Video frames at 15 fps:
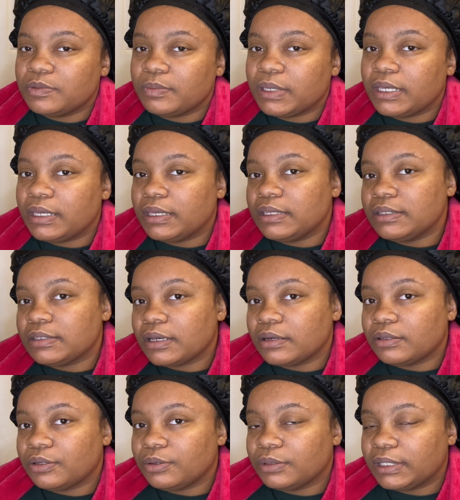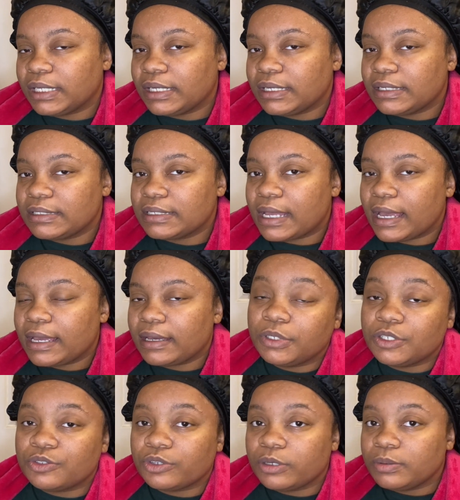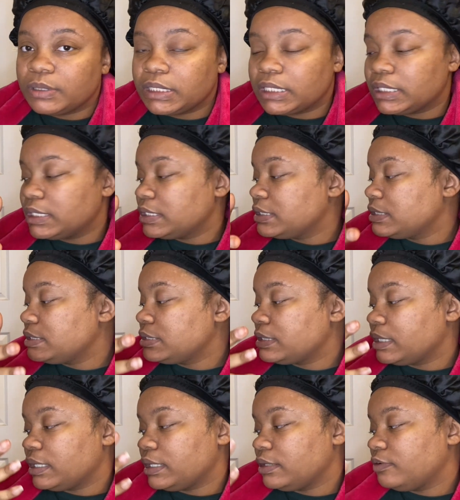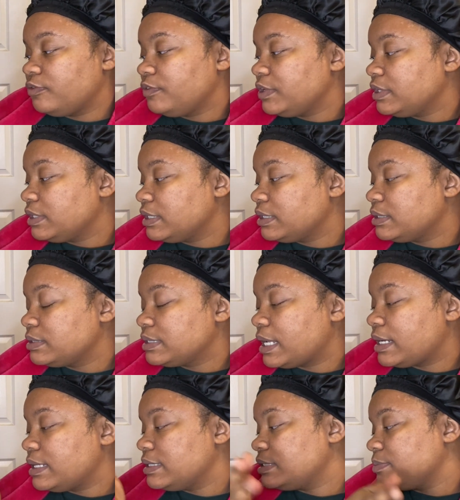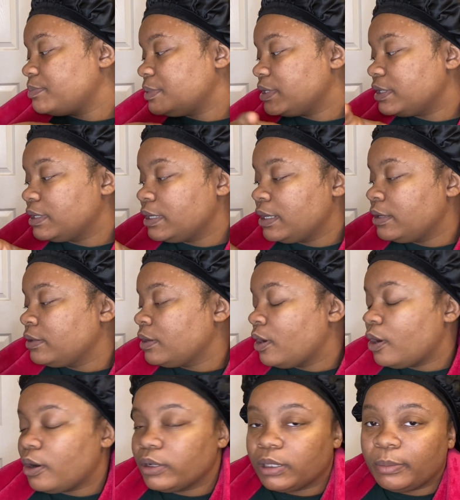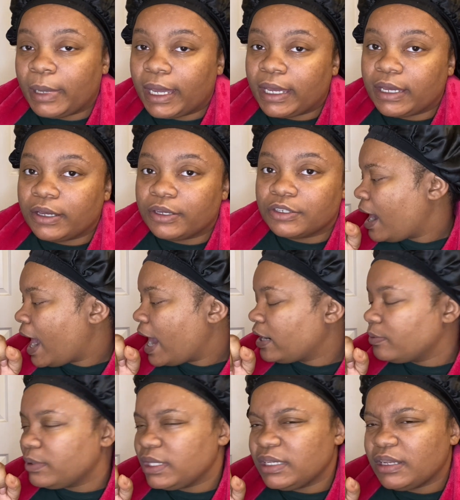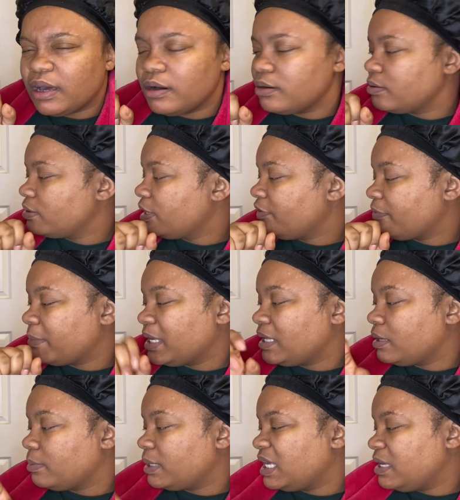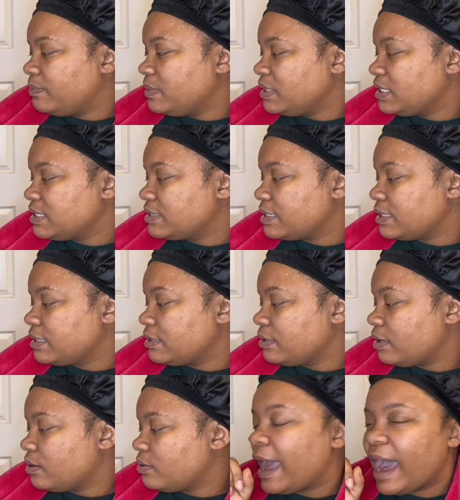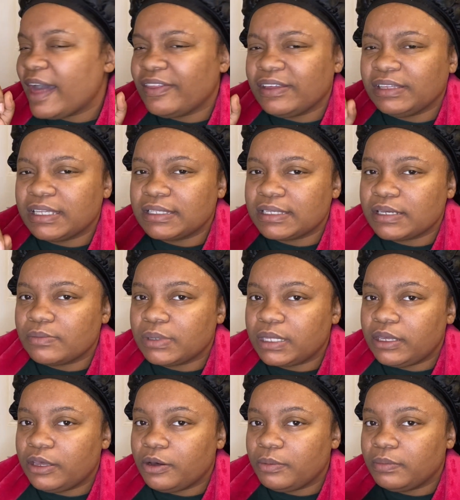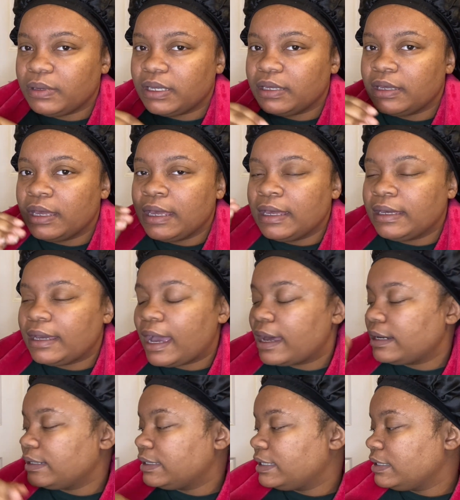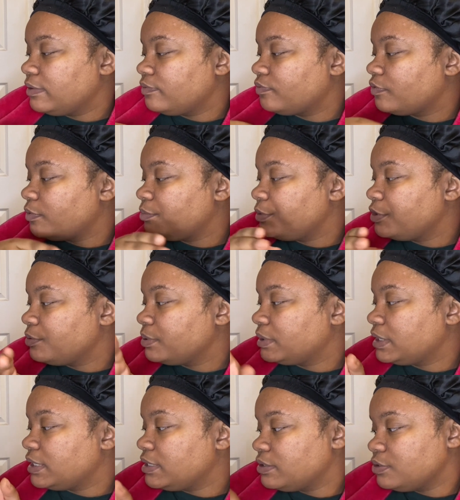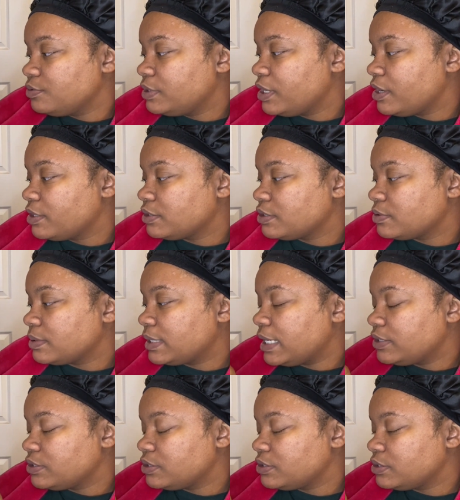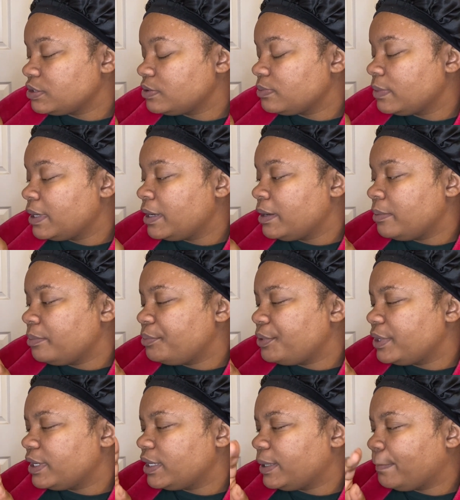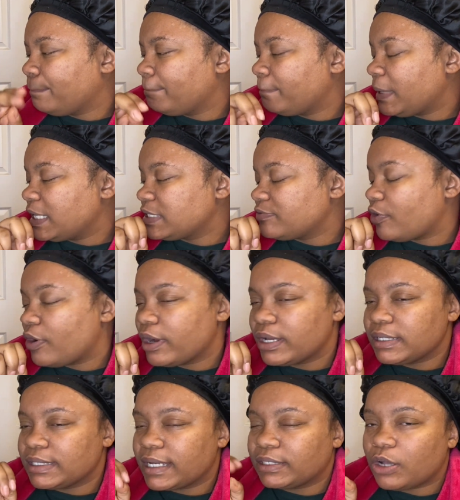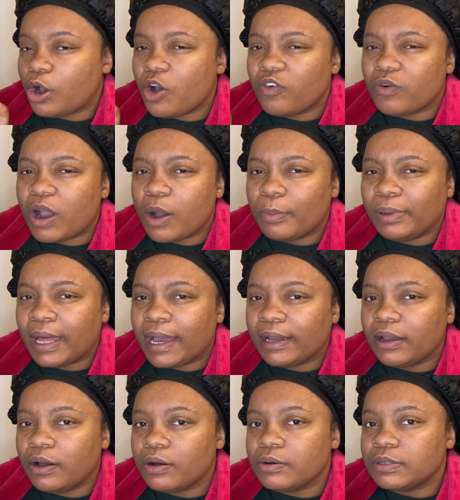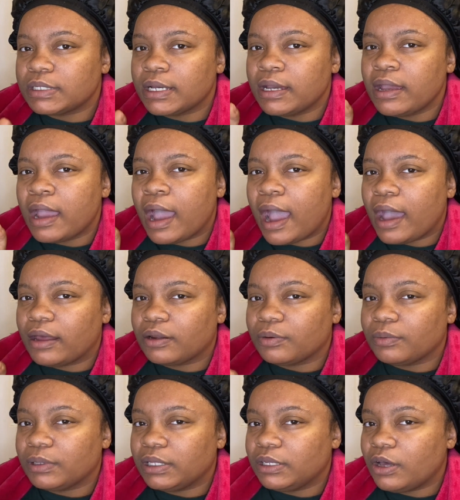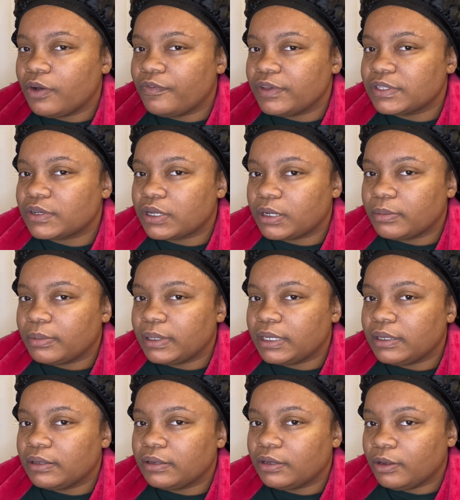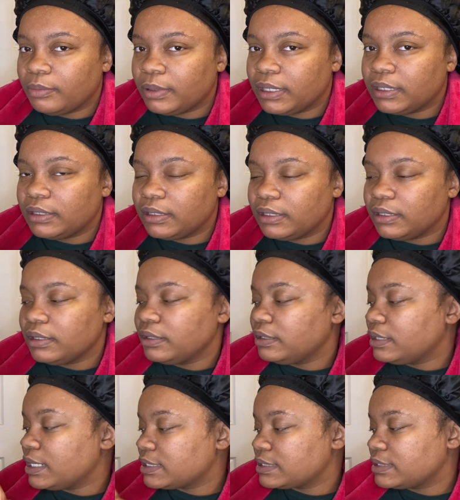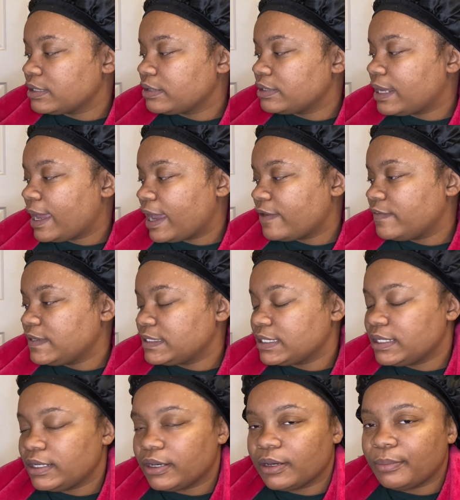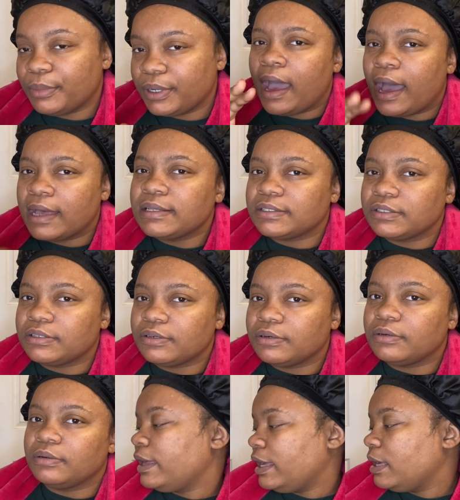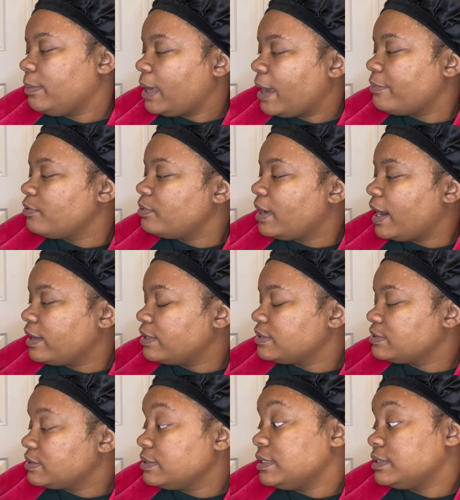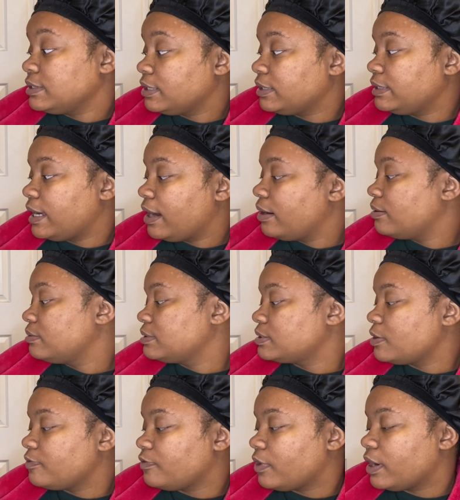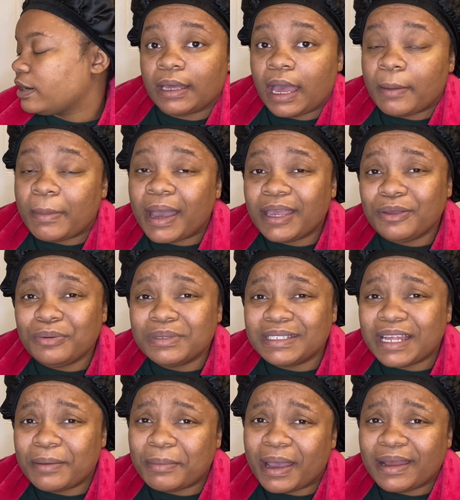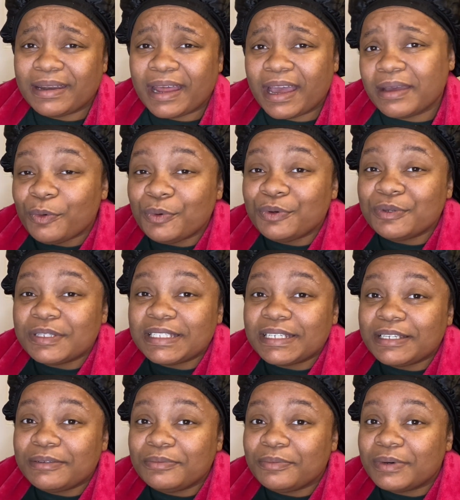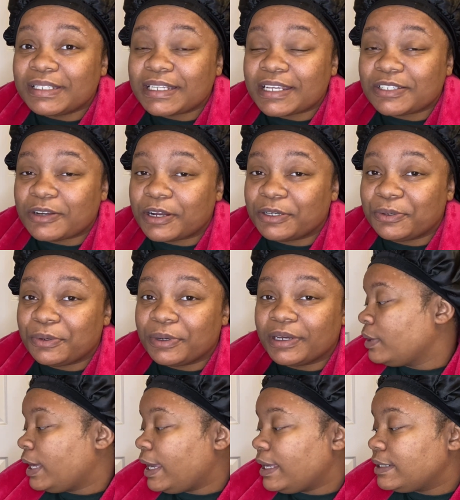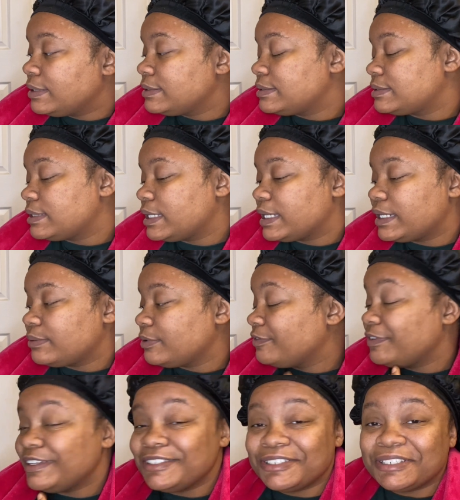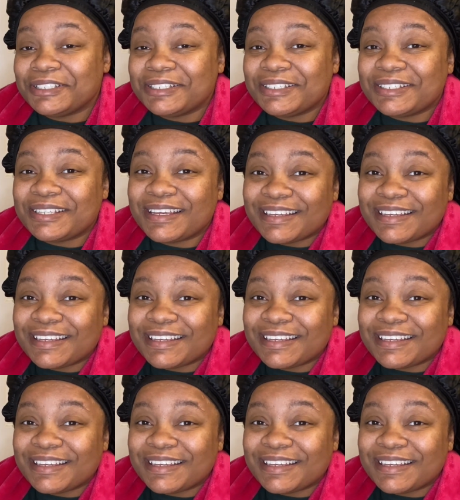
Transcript: me insert little things like descriptions and feelings that I need to put on the page. I don't really know if I'm gonna end up keeping this scene though. I think this scene really helped me kind of get familiar with these two characters' relationship. But as far as like the overall plot goes, I don't really know if it's gonna be completely necessary to have this in here, but I still am happy with how it, it turned out so far. I might use it, I might not. We'll see once I start doing edits and revisions